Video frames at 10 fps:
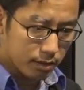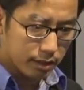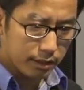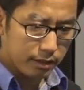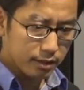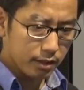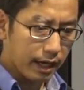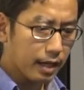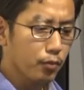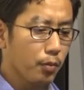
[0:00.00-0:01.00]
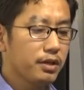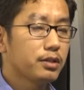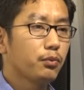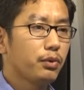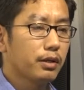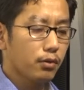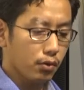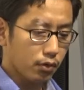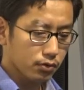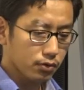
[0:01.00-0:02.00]
Chinese high mobility wheel
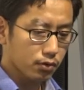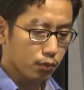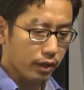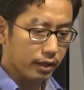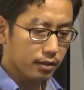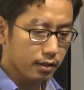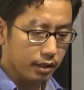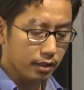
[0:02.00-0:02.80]
assault vehicle,